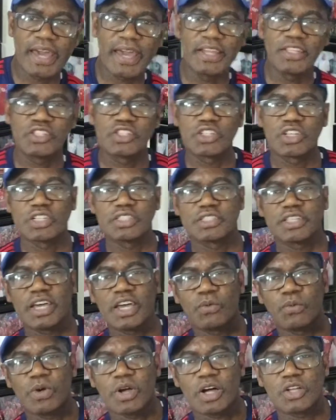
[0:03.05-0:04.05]
And
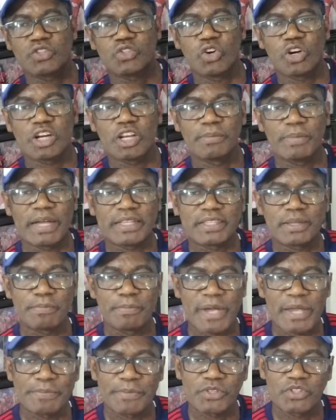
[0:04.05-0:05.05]
today we are talking about the
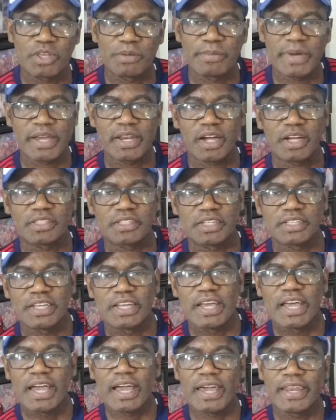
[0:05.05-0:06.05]
match between Man United
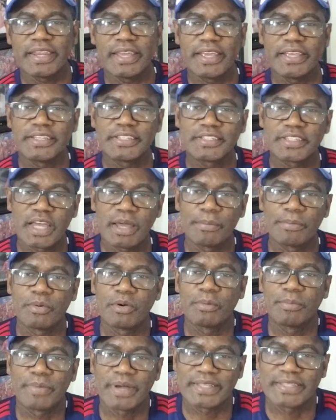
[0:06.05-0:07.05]
and
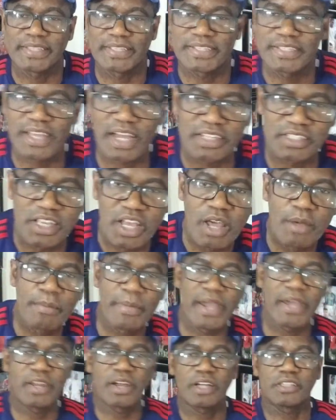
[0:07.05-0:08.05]
Istanbul Betiskas.
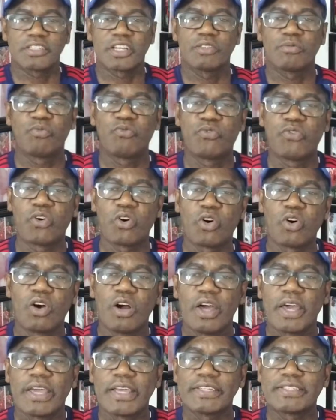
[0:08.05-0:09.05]
Man United
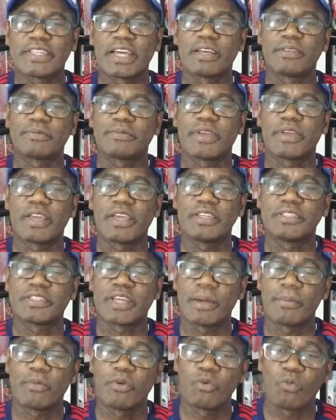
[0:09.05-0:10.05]
4,
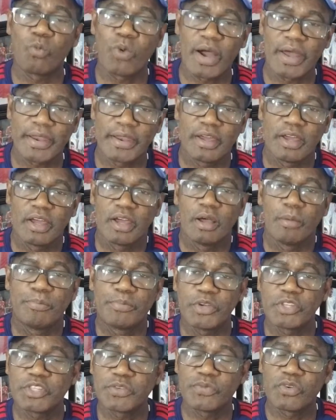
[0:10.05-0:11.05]
Istanbul 1.
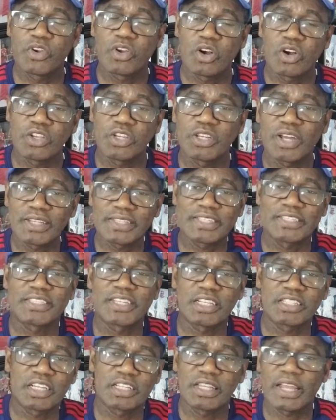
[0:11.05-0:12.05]
Beautiful goal. United
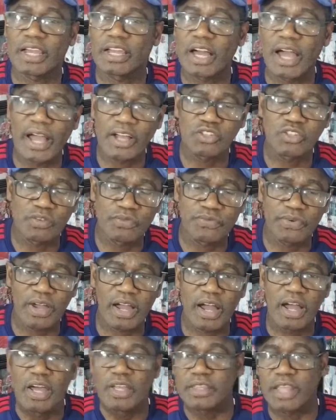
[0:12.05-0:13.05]
started like a house of
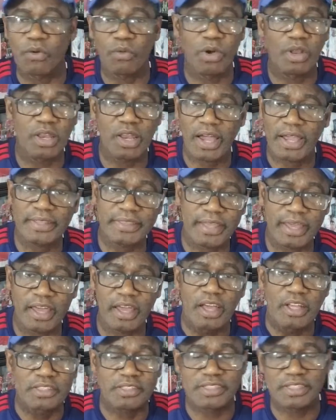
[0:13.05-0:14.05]
fire. They were like
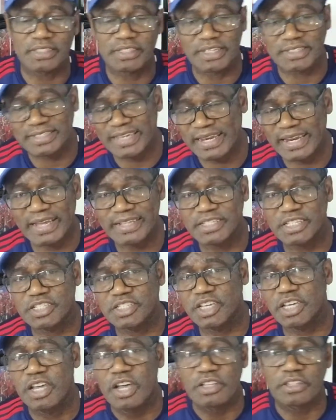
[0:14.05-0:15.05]
there. The
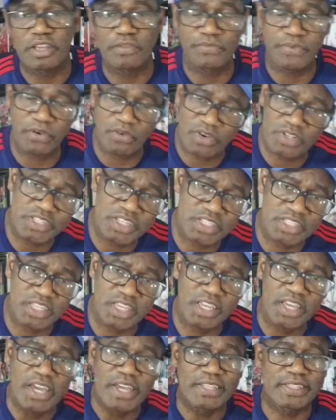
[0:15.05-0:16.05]
tenacity, the
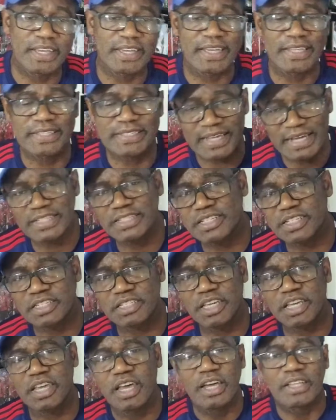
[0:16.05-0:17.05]
ferocity, the
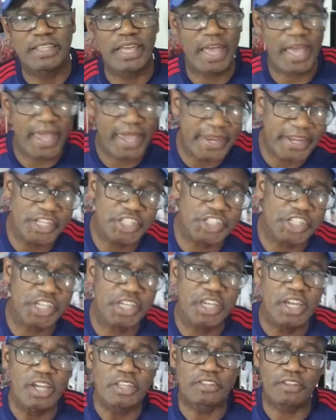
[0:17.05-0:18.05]
intensity, the
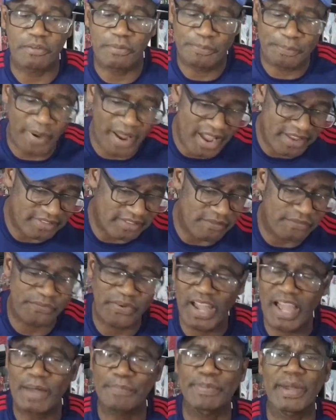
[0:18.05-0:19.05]
energy, the
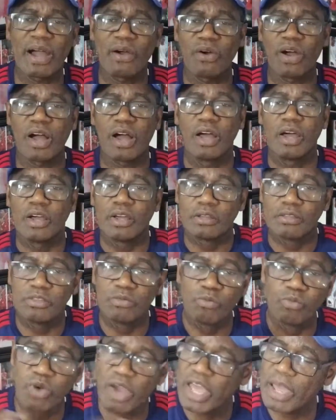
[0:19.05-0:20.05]
firepower
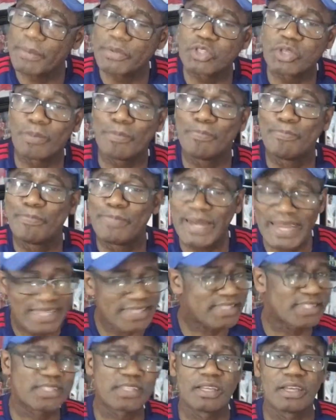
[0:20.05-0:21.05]
were able to
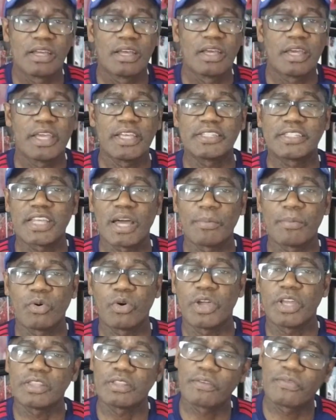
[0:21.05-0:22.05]
blitz
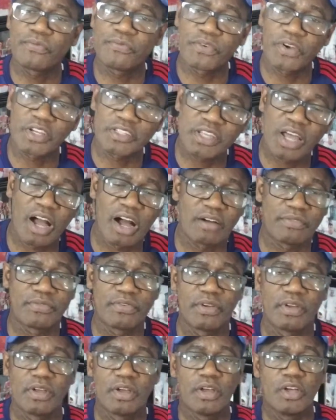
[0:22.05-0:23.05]
Istanbul in the first
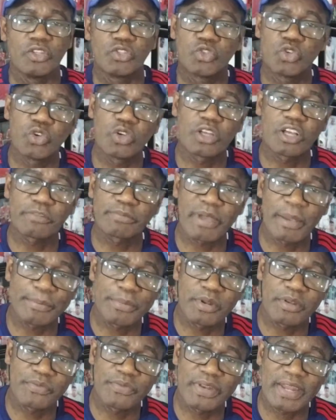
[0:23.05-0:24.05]
half. Two goals by
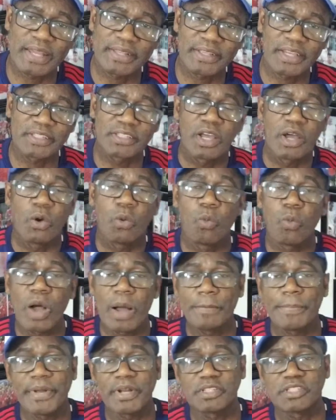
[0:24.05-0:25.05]
Bruno Fernandes,
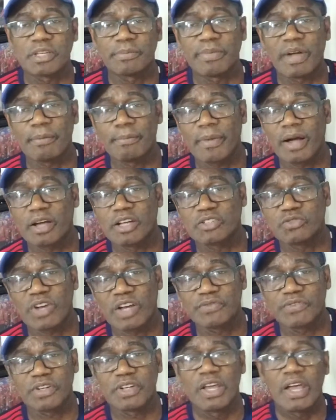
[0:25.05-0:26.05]
one penalty by Marcus
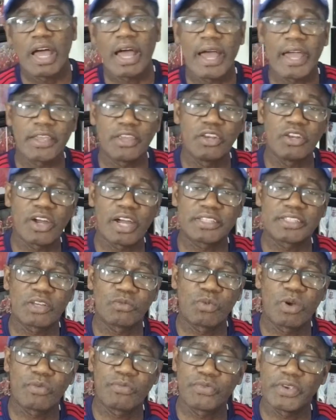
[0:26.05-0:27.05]
Rashford, and
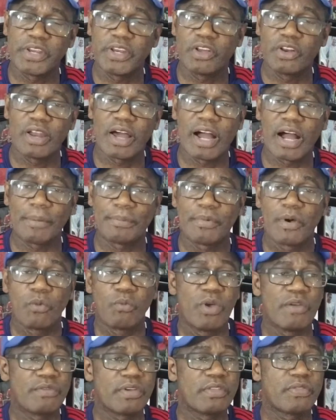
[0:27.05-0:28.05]
United were 3-0 up
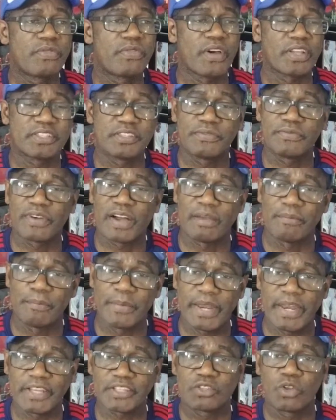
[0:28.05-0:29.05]
within 35
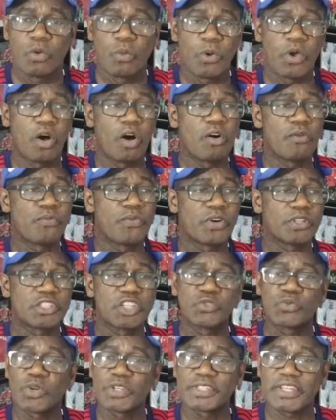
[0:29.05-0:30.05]
minutes. We all thought
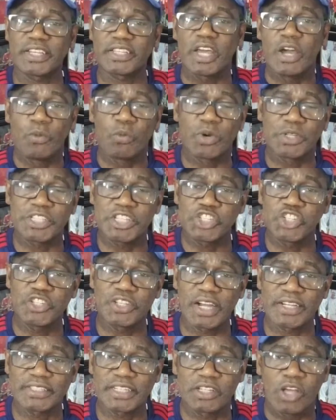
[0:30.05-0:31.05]
this was it. Was this
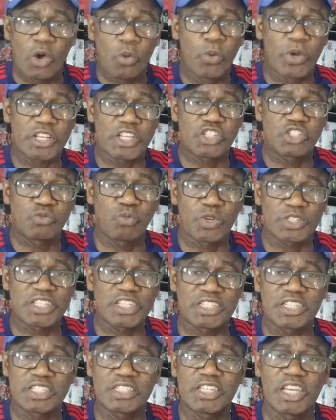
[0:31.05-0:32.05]
United? Was
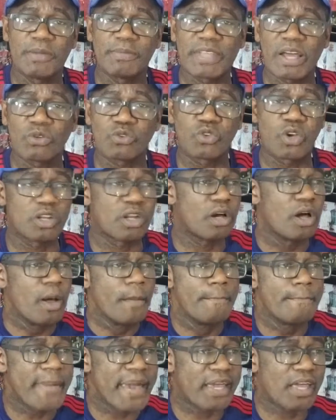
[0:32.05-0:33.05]
this the team that was going to
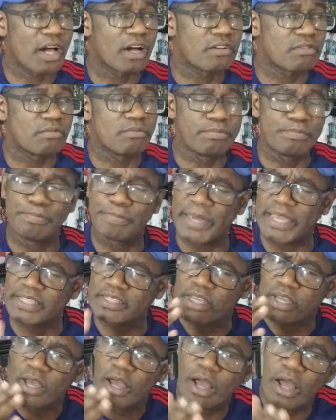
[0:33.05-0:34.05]
make a
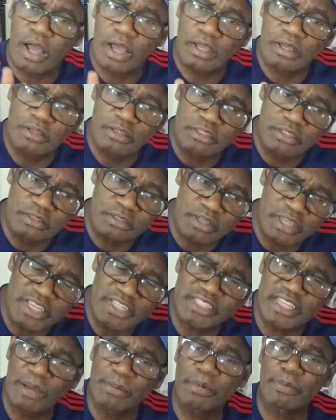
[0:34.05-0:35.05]
beat
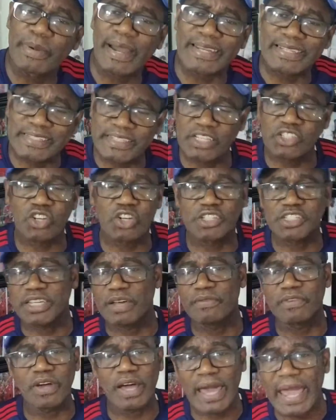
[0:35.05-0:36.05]
Istanbul by 6 or
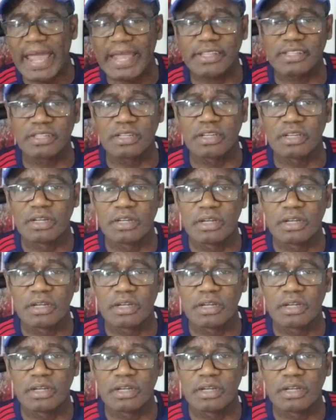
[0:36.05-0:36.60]
7 or 8?